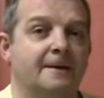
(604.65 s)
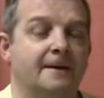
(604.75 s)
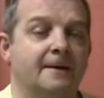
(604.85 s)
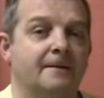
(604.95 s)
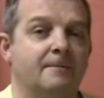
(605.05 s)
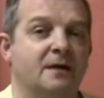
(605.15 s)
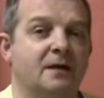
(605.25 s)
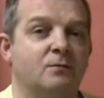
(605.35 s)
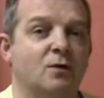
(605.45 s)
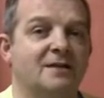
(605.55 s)

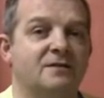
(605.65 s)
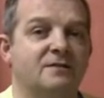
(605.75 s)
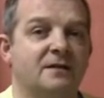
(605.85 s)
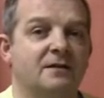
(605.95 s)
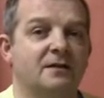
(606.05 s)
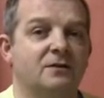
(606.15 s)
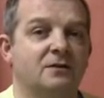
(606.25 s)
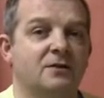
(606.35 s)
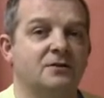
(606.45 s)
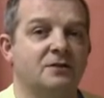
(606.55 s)
and where to find the
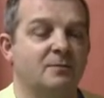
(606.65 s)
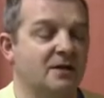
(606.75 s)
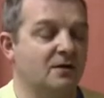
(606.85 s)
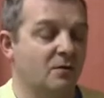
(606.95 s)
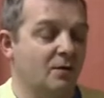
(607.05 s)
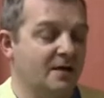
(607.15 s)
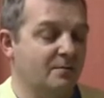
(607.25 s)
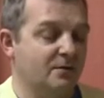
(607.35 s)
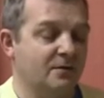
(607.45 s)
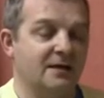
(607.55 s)
chords depending on where
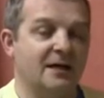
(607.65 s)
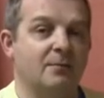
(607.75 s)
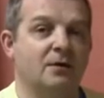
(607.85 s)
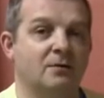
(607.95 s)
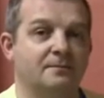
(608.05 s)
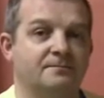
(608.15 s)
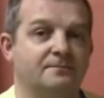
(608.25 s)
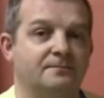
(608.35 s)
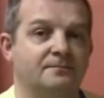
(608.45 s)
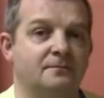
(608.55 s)
you put the capo.
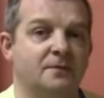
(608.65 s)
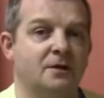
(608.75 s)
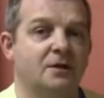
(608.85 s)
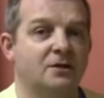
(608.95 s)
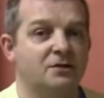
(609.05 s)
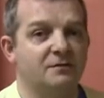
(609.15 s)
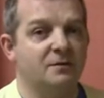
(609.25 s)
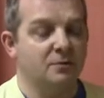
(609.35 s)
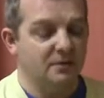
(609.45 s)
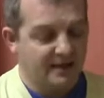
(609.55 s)
So if
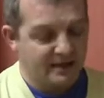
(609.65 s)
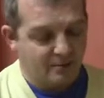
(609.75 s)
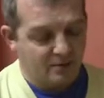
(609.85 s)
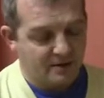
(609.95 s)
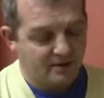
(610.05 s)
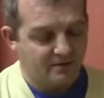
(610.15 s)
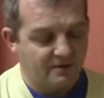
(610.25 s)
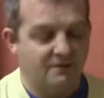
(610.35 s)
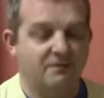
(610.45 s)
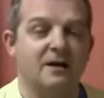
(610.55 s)
you put the capo on at the
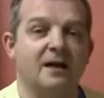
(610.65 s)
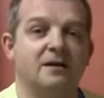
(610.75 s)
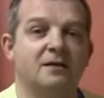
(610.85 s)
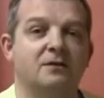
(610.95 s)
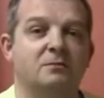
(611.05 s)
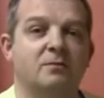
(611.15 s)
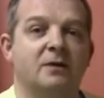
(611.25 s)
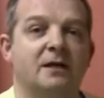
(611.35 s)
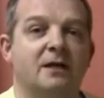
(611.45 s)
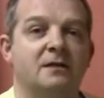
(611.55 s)
5th fret, you're going to be
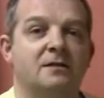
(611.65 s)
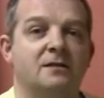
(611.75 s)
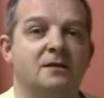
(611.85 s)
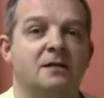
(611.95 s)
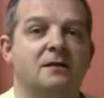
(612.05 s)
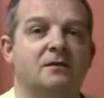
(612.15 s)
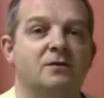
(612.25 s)
playing in C.